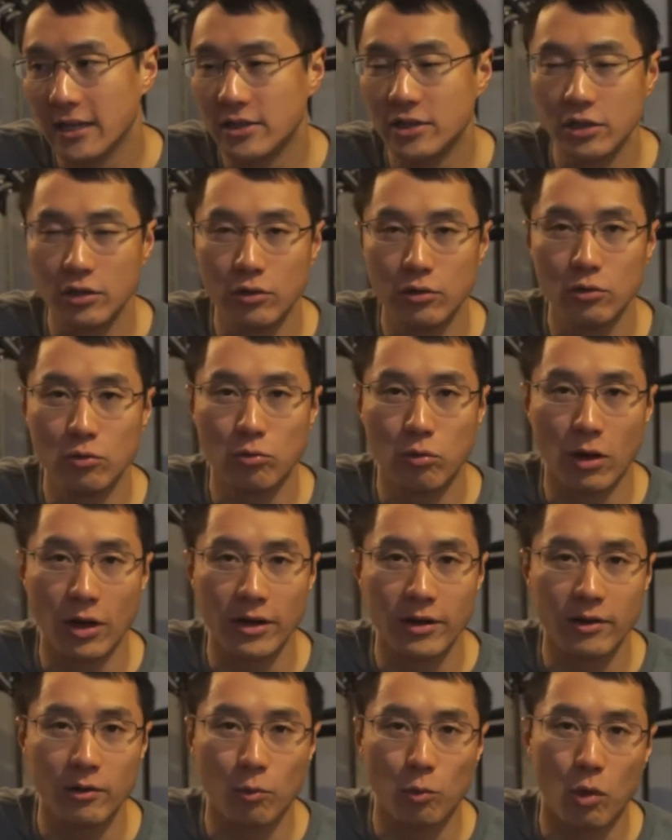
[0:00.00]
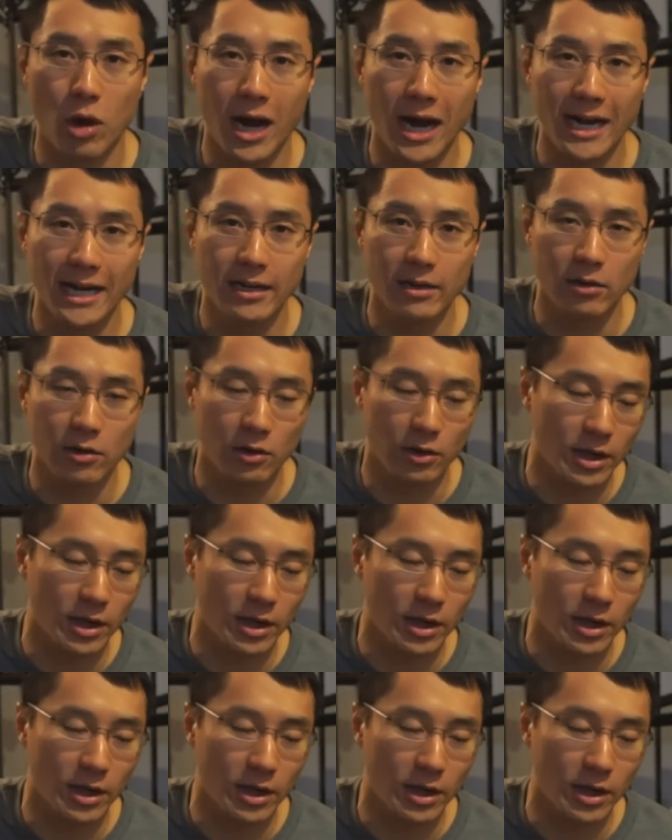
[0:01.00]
do run wider,